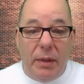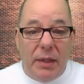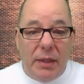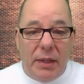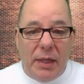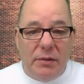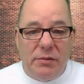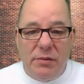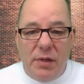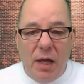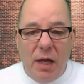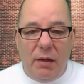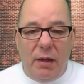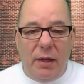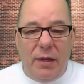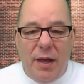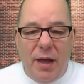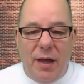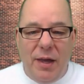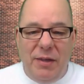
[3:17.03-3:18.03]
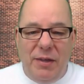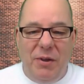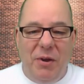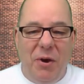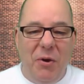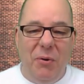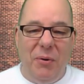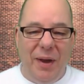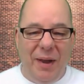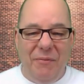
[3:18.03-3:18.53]
It's not like I
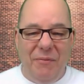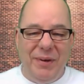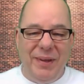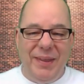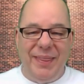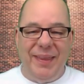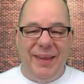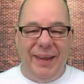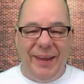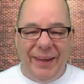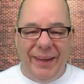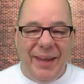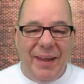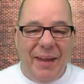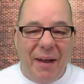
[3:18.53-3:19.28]
know everything.